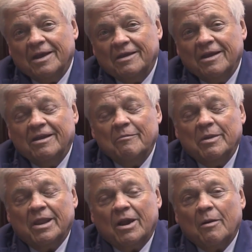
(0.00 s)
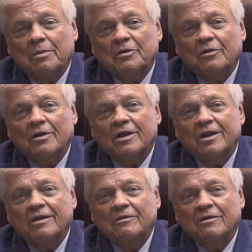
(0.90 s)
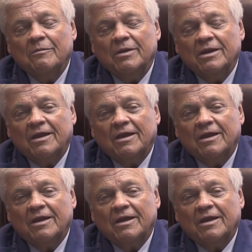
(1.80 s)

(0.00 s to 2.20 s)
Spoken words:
it did give me that opportunity to meet